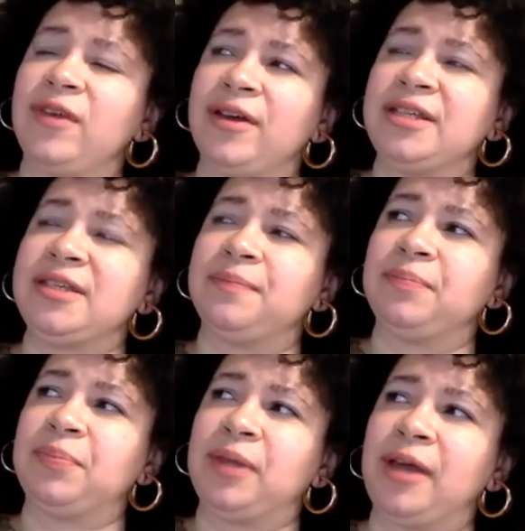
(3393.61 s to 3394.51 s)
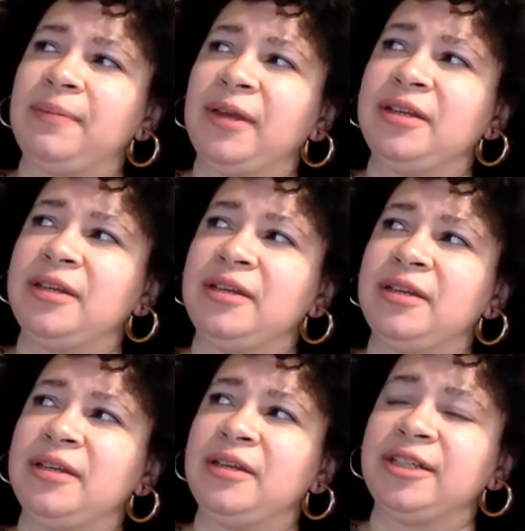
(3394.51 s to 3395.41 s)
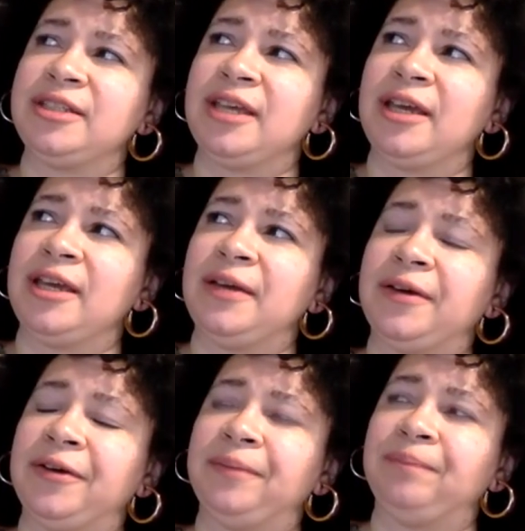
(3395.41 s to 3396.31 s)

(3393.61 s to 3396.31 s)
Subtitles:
thought is implied, but I didn't actually say